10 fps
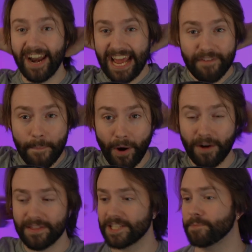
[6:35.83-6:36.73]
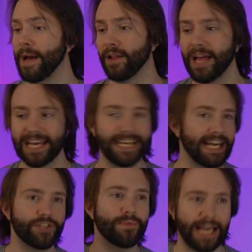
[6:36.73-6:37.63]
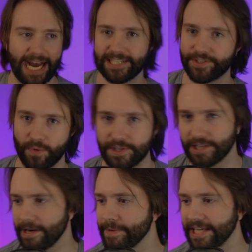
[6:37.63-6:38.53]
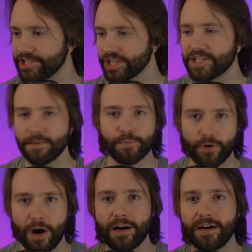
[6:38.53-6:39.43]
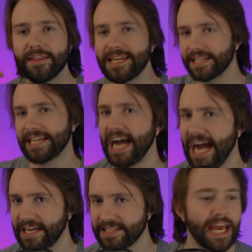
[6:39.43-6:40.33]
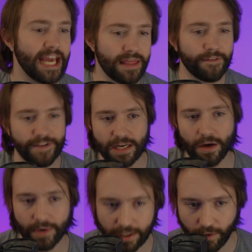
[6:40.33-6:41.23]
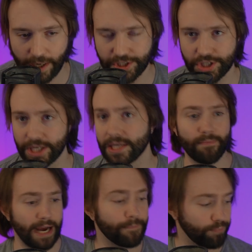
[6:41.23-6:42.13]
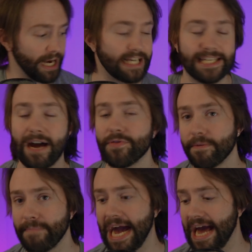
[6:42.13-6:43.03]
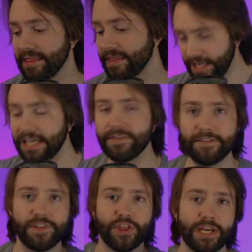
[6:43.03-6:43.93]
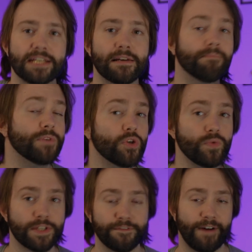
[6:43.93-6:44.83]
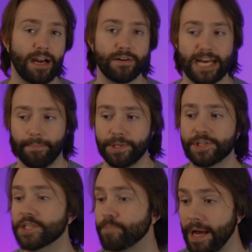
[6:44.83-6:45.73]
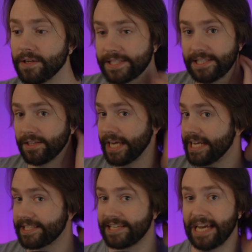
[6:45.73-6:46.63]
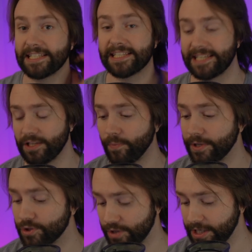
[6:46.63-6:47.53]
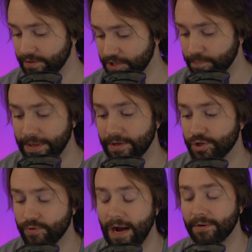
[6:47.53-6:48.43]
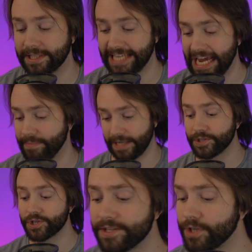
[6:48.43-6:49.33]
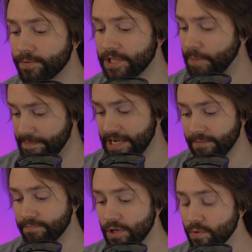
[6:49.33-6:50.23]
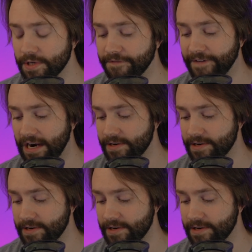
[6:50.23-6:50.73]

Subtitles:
a heavy part of the spell. Yes, you cast Scorching Ray, but that's just to proc the attacks. In the video in question, I break down the math. Even if the thing is immune to fire damage, the spell still hits and still will trigger the Spirit Shroud damage. So despite being immune to fire